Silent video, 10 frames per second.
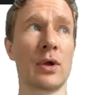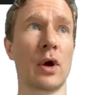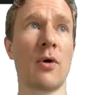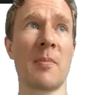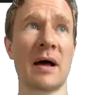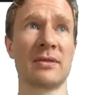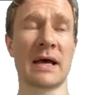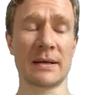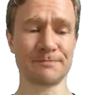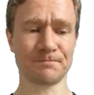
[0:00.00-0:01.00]
you go about
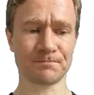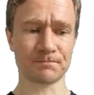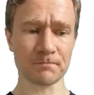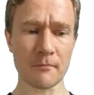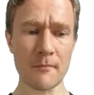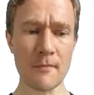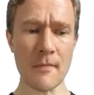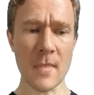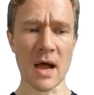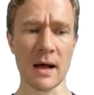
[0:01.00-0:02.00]
that.
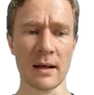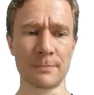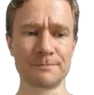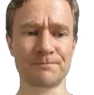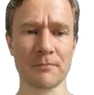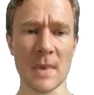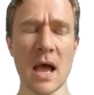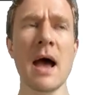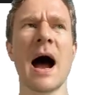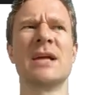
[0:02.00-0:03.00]
Um,
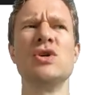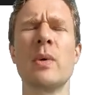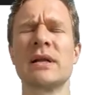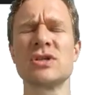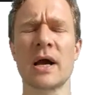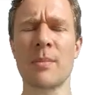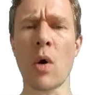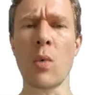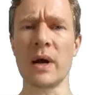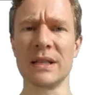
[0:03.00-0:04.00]
I do want to talk
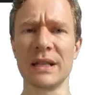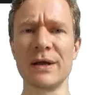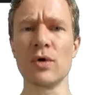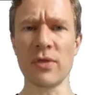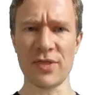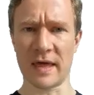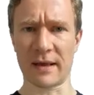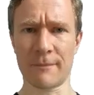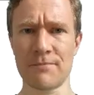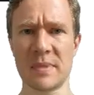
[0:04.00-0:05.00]
about one little
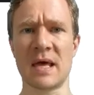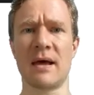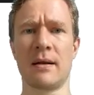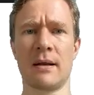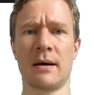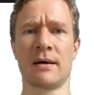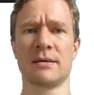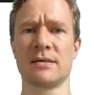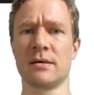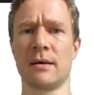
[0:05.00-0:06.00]
thing that
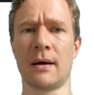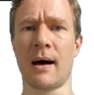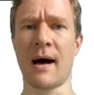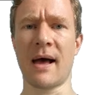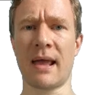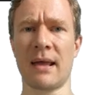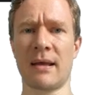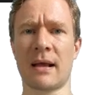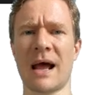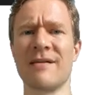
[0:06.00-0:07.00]
uh,
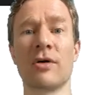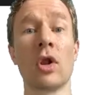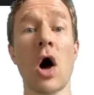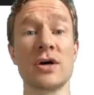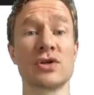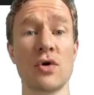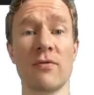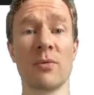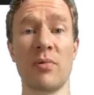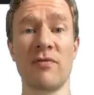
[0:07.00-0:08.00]
I kind of glossed
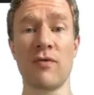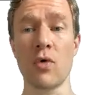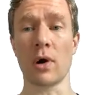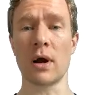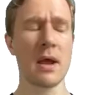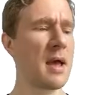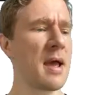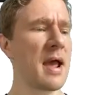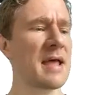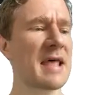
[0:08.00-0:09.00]
over before,
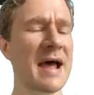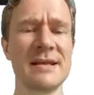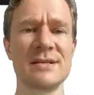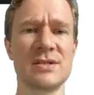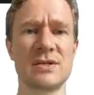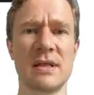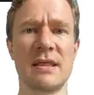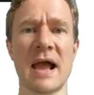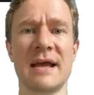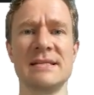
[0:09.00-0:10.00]
and that is
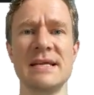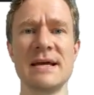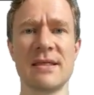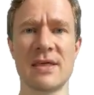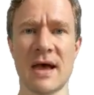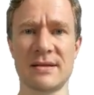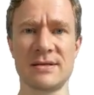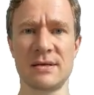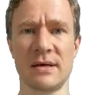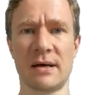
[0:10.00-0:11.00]
the idea
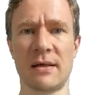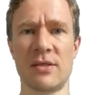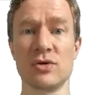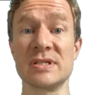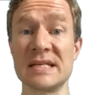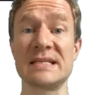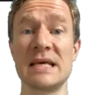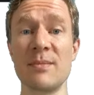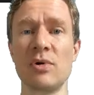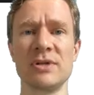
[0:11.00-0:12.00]
that uh, there's this
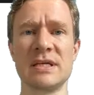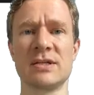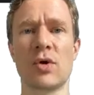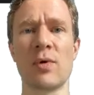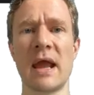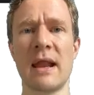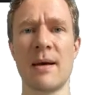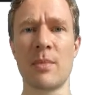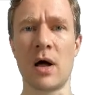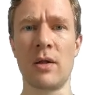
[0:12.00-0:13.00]
thing built into Create
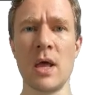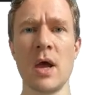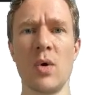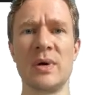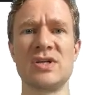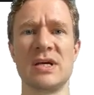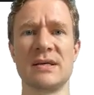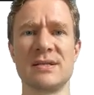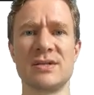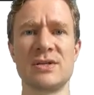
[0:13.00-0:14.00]
ML, which
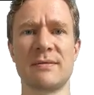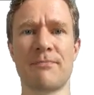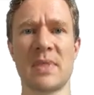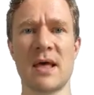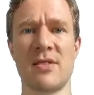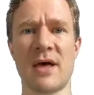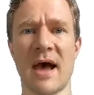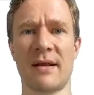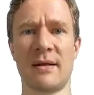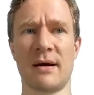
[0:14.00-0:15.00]
is
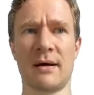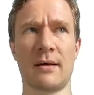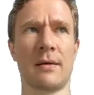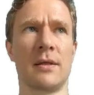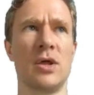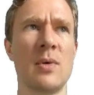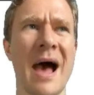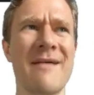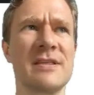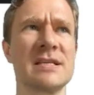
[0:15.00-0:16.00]
that uh, you
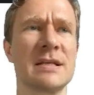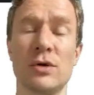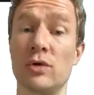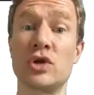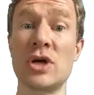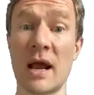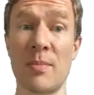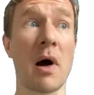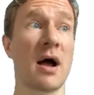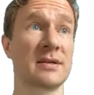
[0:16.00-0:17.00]
have this little
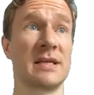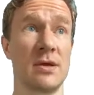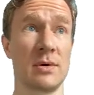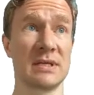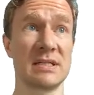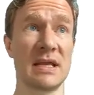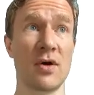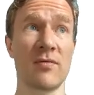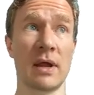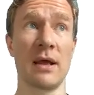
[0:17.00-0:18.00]
checkbox that you can see
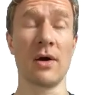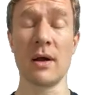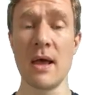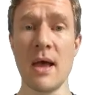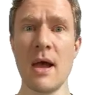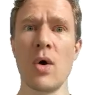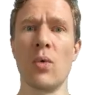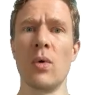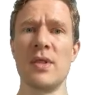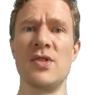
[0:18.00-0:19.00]
over here.
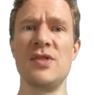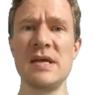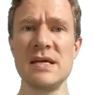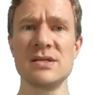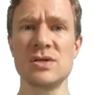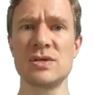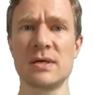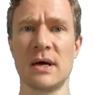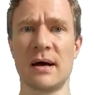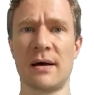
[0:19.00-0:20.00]

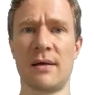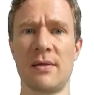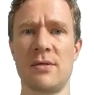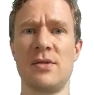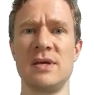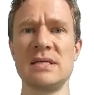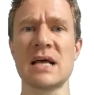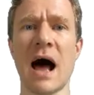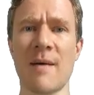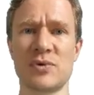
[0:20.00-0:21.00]
These, uh, these
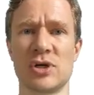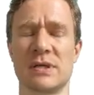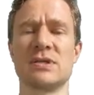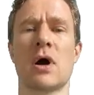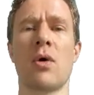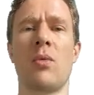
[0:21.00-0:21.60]
options are